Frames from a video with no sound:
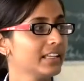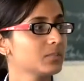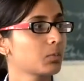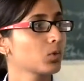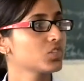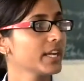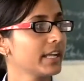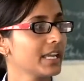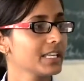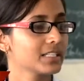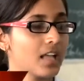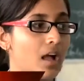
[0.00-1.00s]
this project
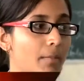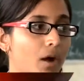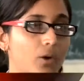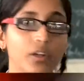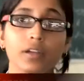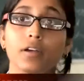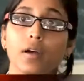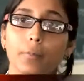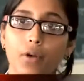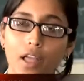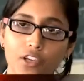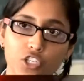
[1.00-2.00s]
is about
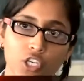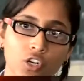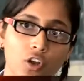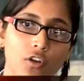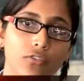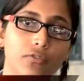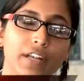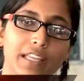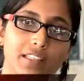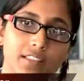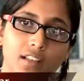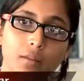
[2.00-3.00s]
production of
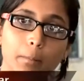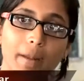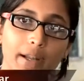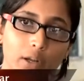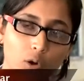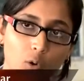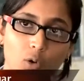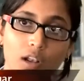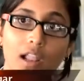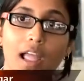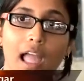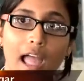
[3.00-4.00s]
diesel, petrol
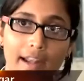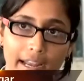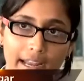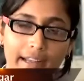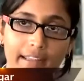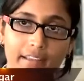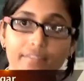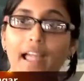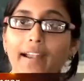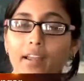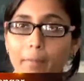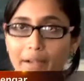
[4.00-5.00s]
and ATF,
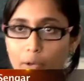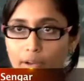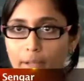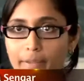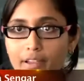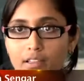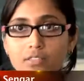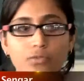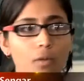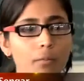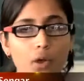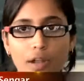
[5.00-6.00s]
that are
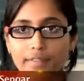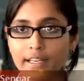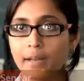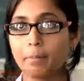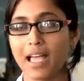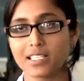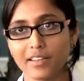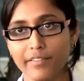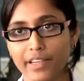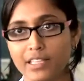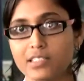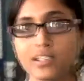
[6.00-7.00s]
petrochemicals, from polythene and plastic
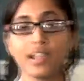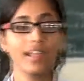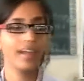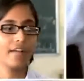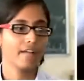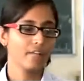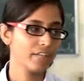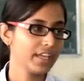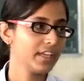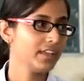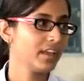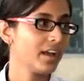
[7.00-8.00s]
waste.
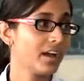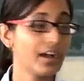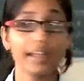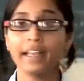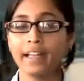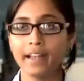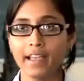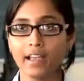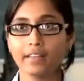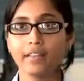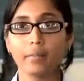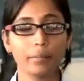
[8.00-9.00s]
In
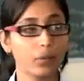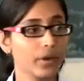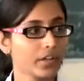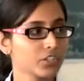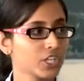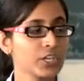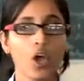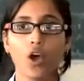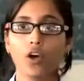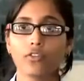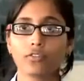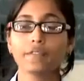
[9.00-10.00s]
India, the production
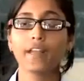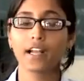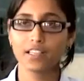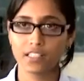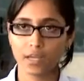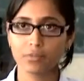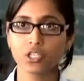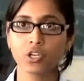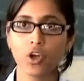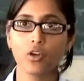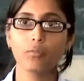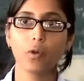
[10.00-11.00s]
of the
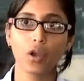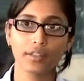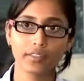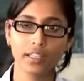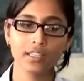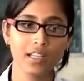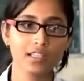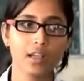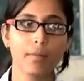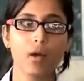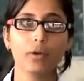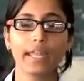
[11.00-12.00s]
consumption of polythene is
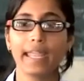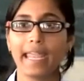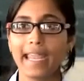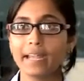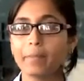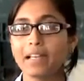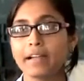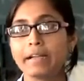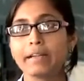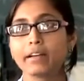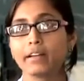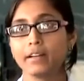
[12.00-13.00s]
about 8
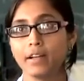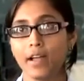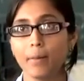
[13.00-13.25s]
million ton